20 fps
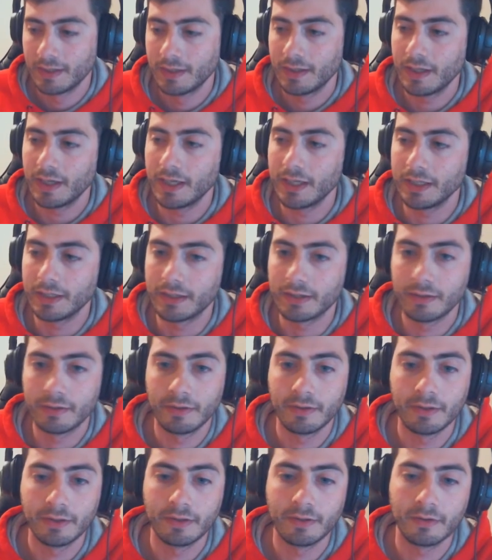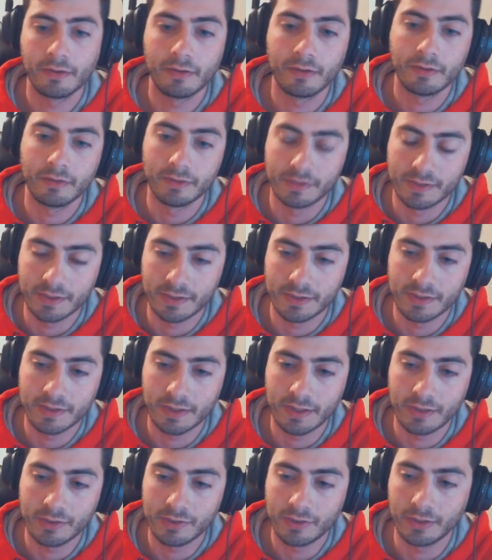a clear
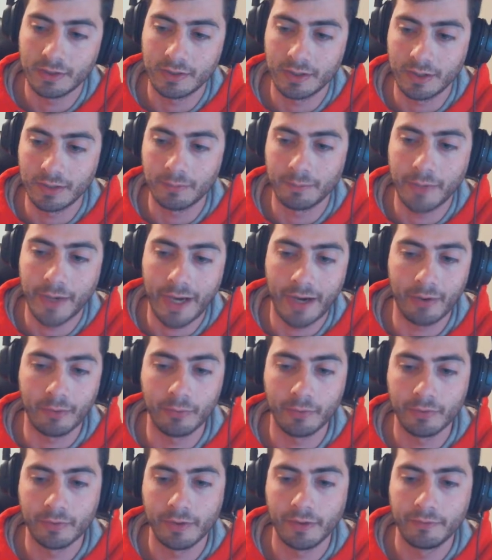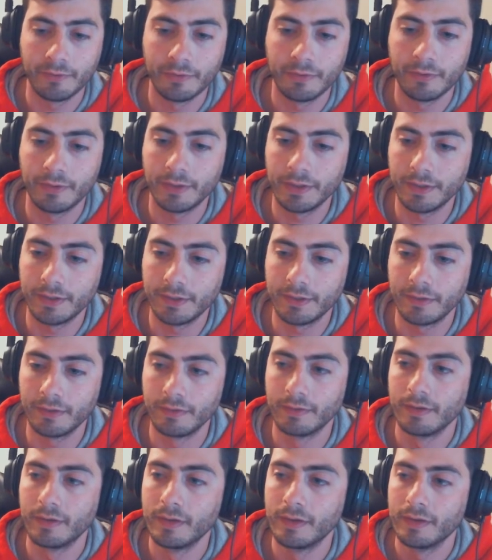distinction in power level
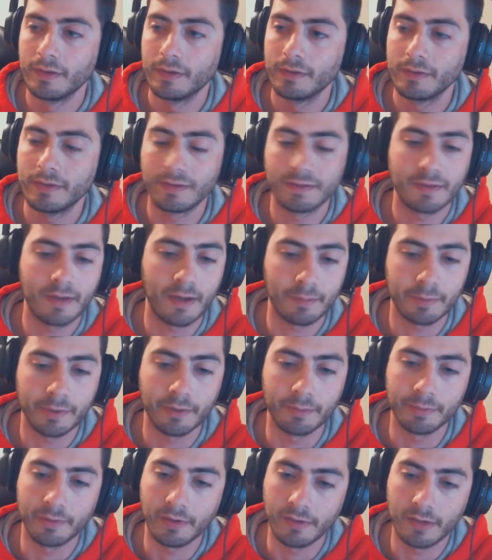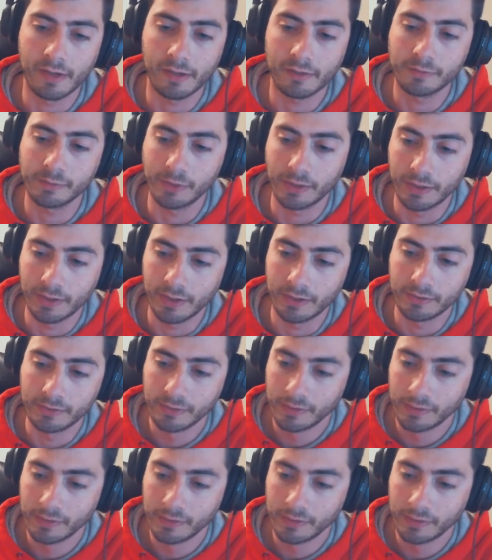in the top couple of decks right now.